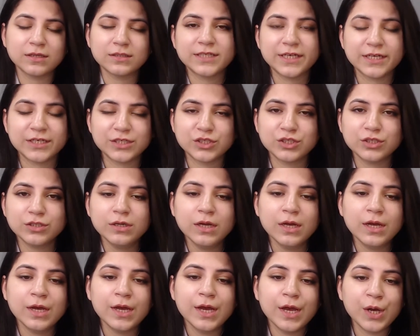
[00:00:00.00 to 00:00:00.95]
section,
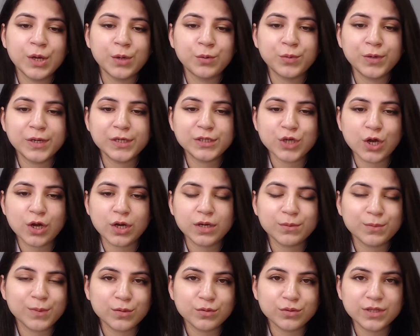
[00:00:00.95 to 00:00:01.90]
we'll talk
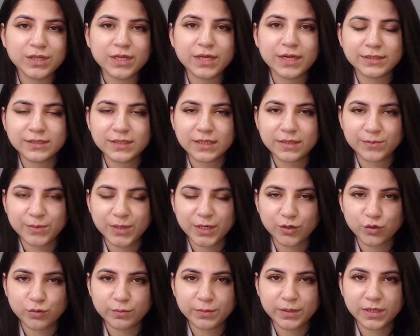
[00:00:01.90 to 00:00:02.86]
about the
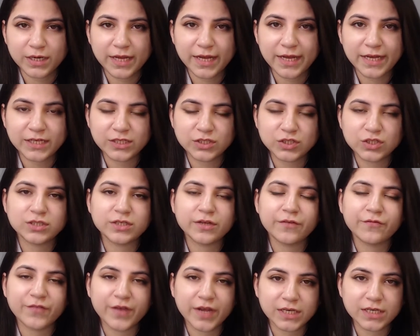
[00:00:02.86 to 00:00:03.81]
antimicrobial agent
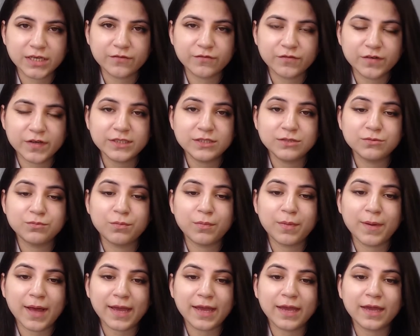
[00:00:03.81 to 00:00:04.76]
effectiveness
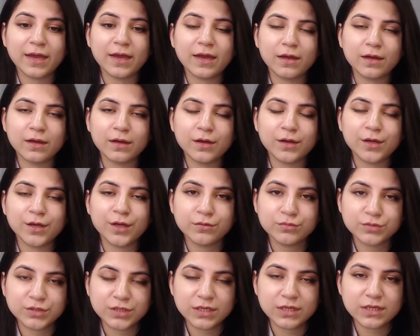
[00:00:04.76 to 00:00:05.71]
by
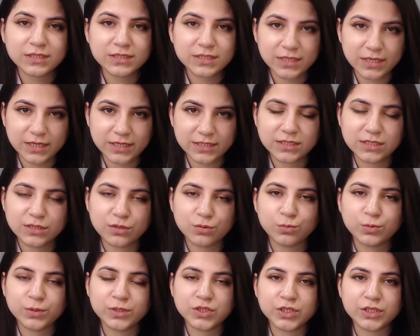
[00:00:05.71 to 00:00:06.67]
using a test
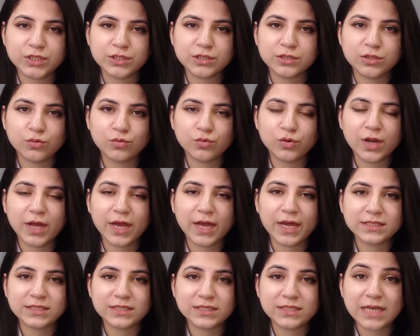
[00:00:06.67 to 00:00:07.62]
which is known
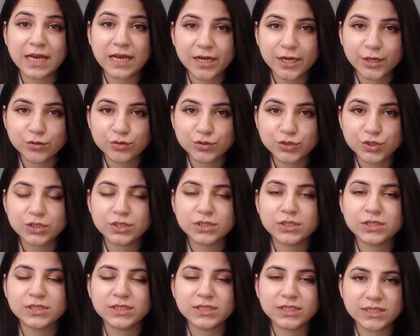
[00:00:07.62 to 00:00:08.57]
as
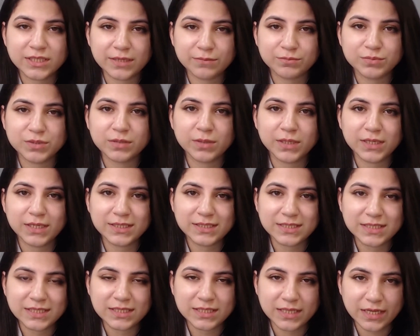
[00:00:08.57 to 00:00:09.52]
dilution
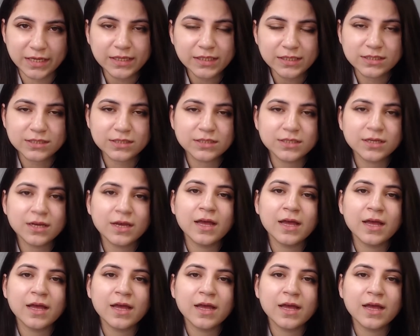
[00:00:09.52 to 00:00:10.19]
susceptibility test.